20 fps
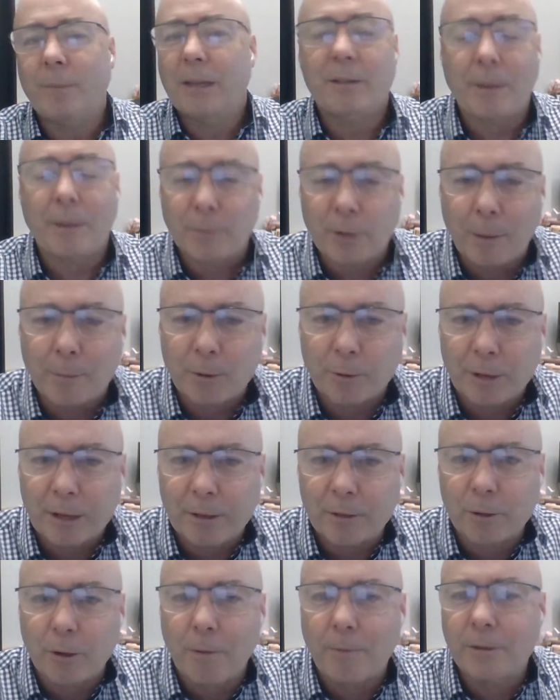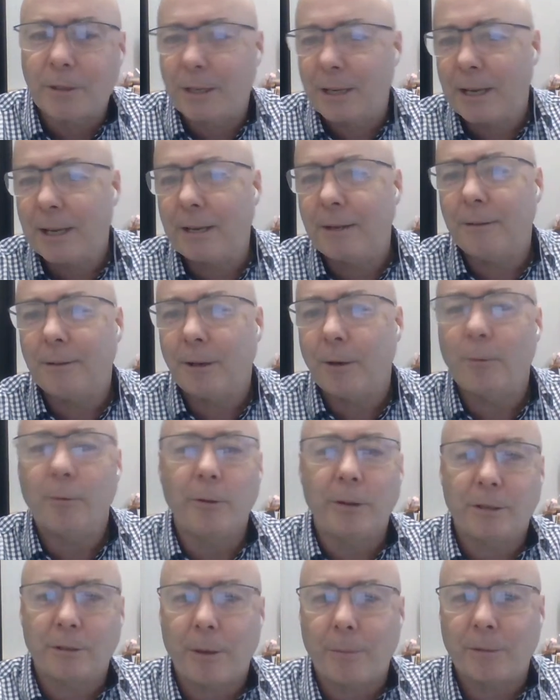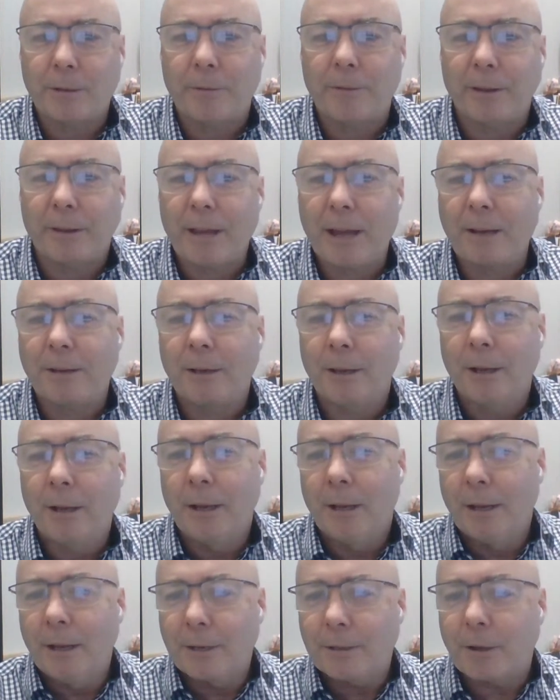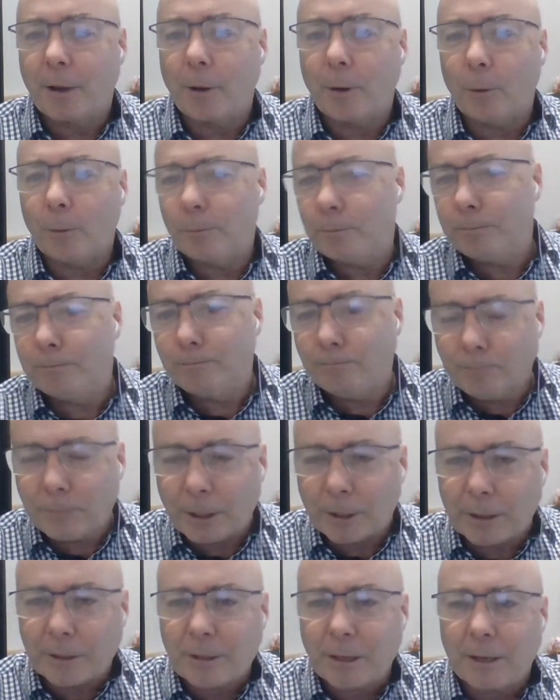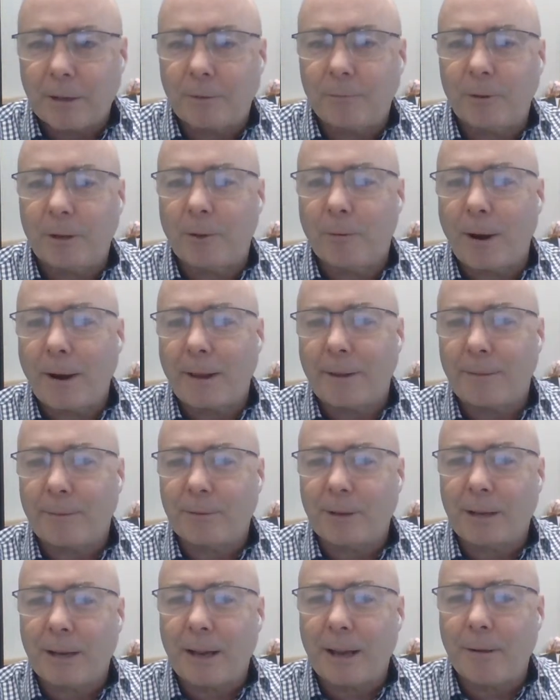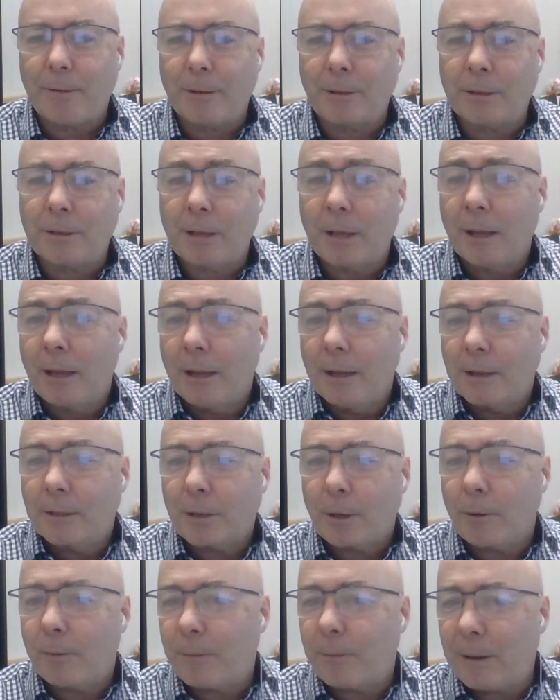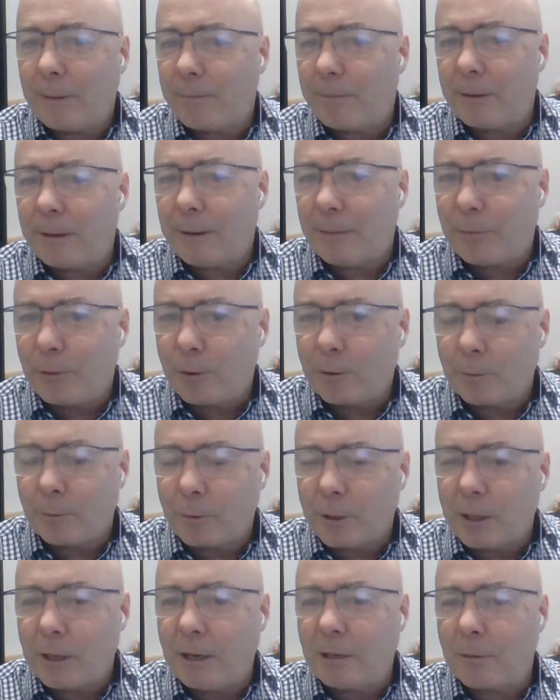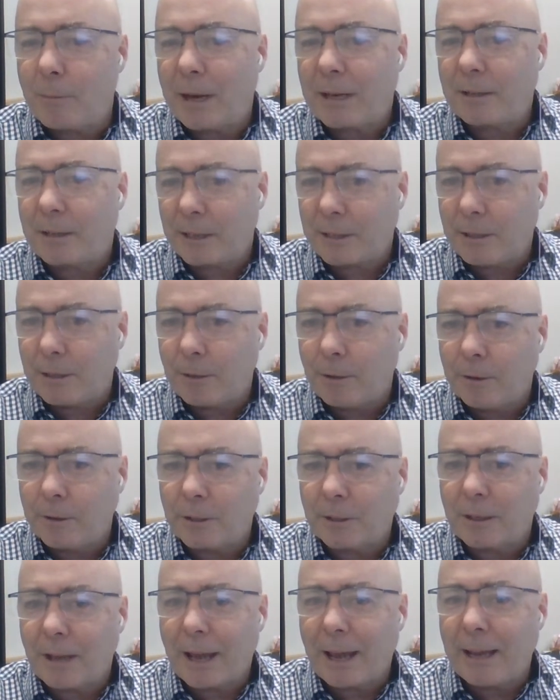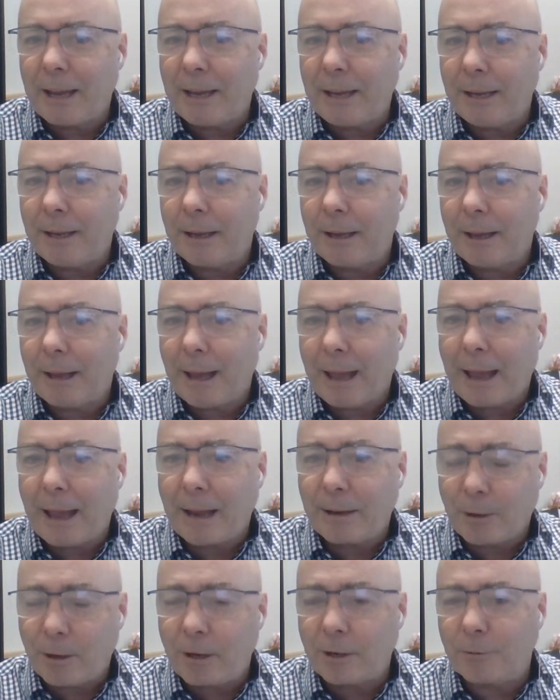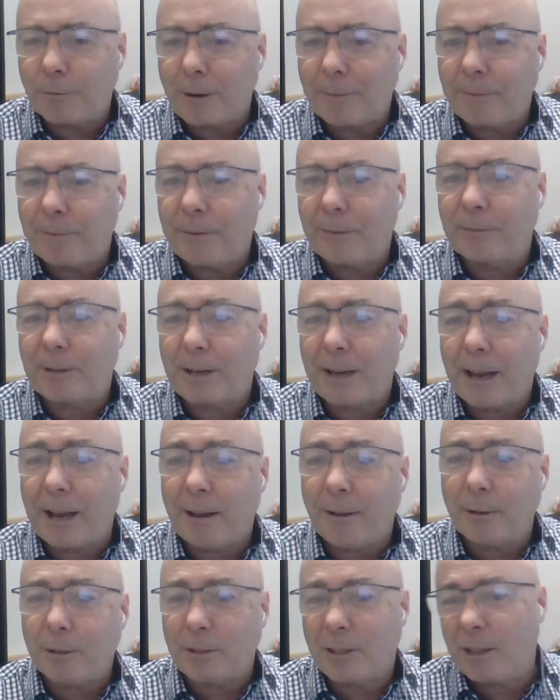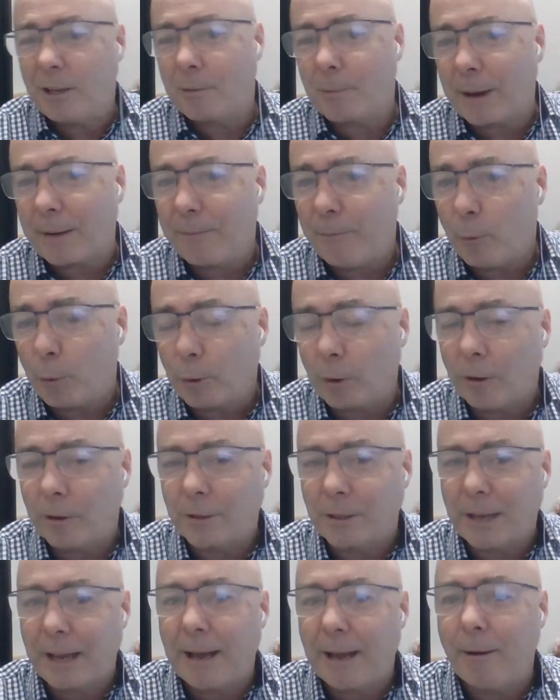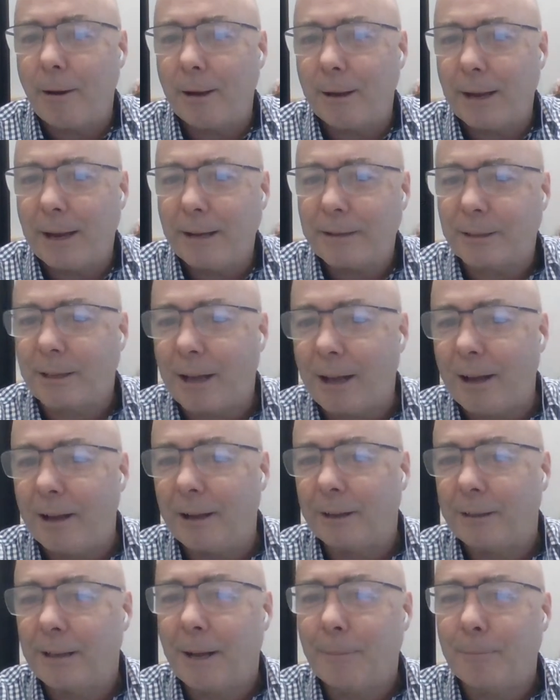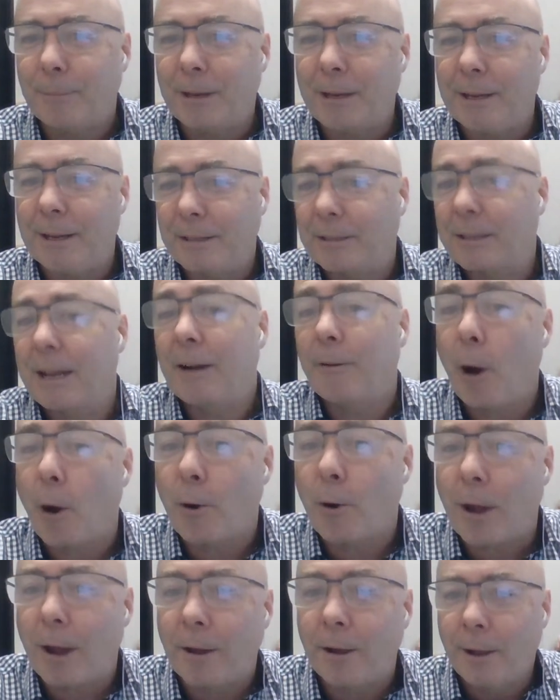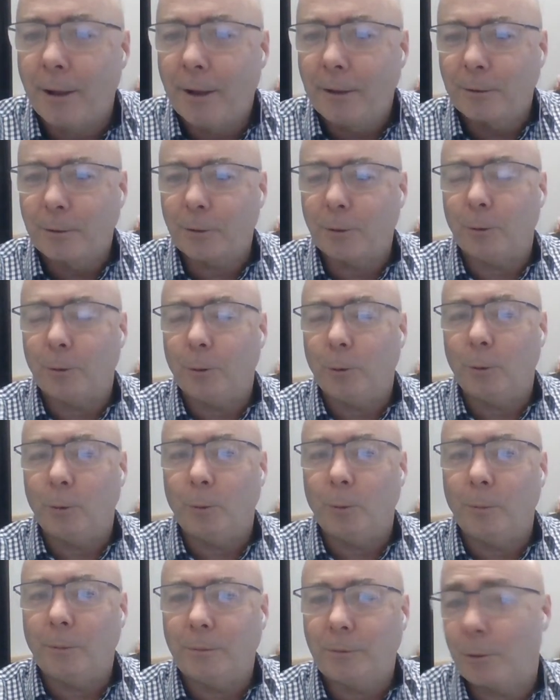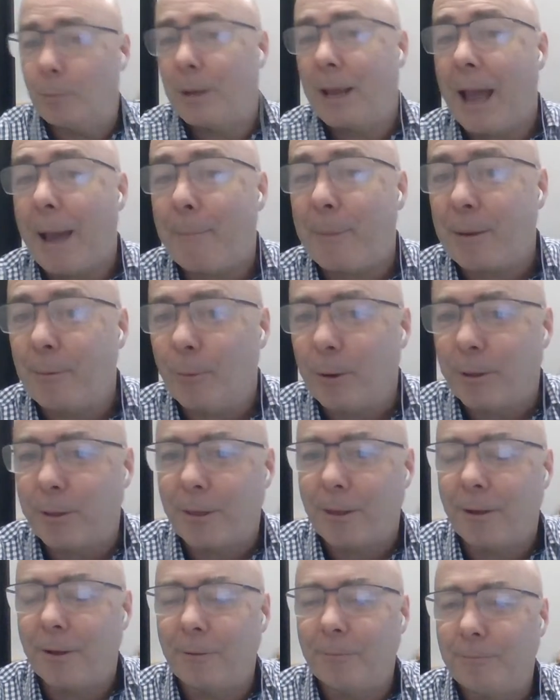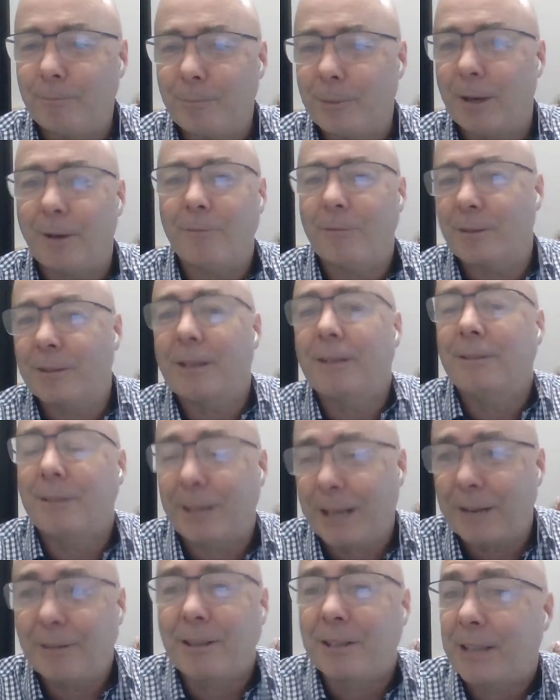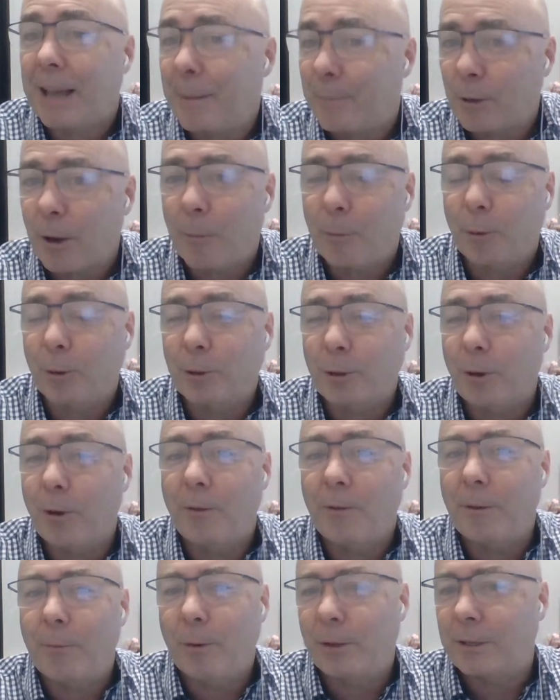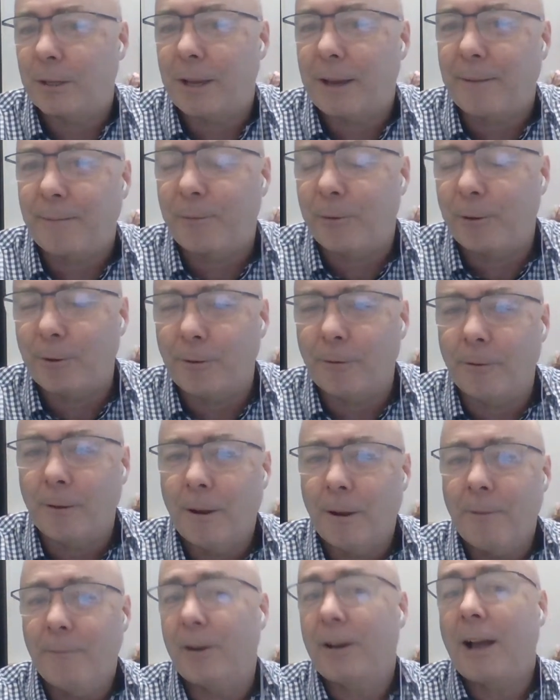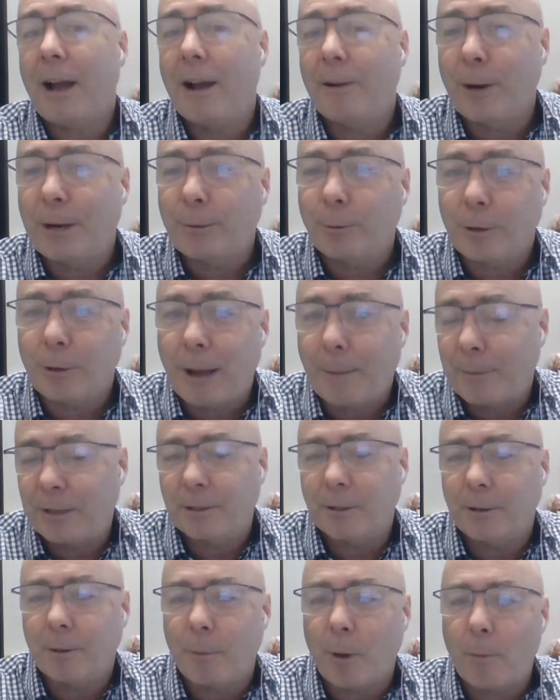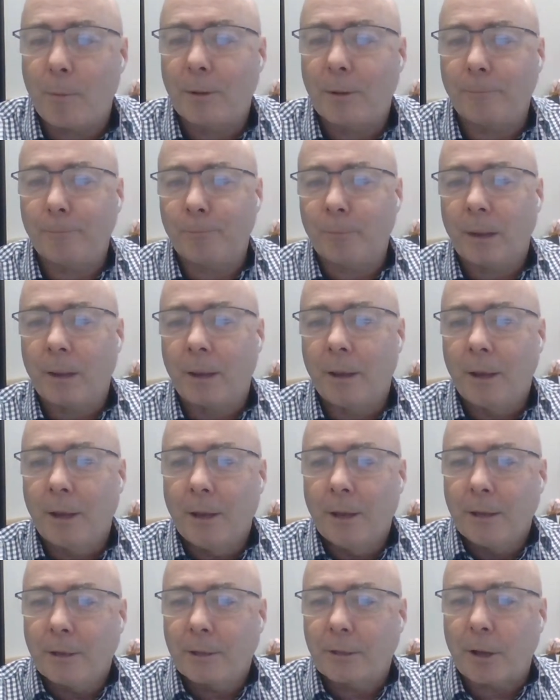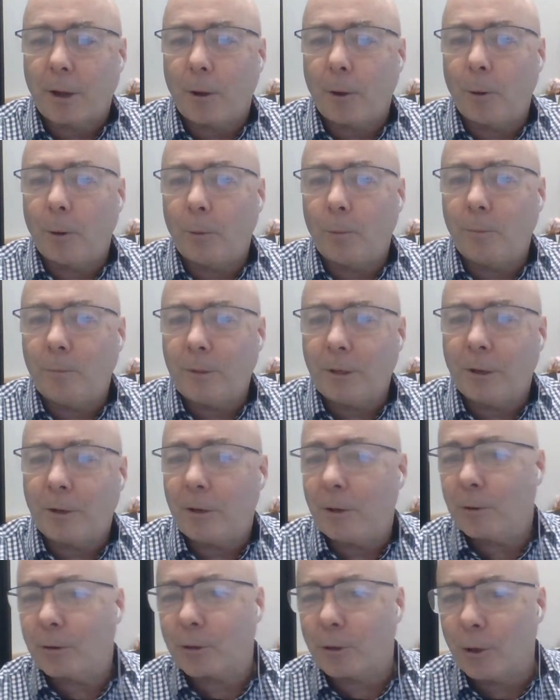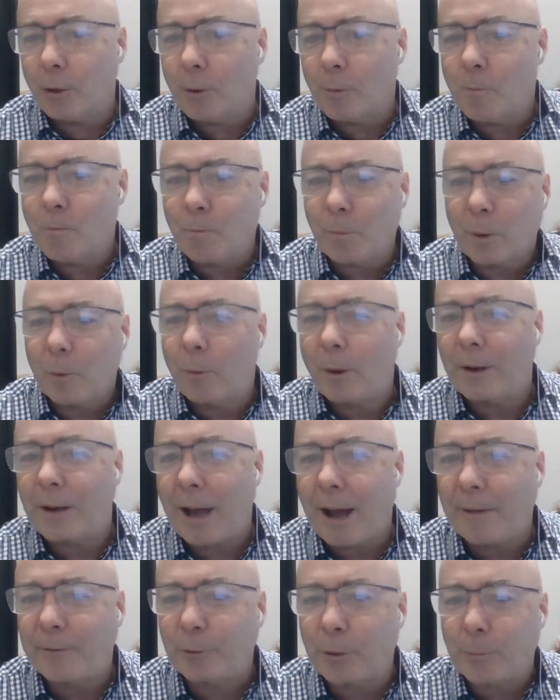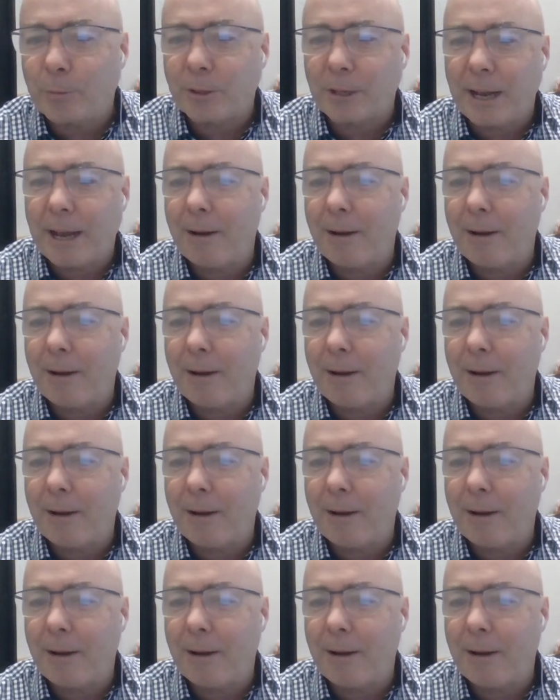Sometimes you'll need servicing. All this type of stuff like that. So let's say you're running 15 hours. So if you need to make $60 a day and you need to run for 15 hours, you need to make $4 an hour as a car company, as a car owner, to be happy with to get the same type of return that we're seeing for car rental companies at the moment. So you assume 1.5 trips an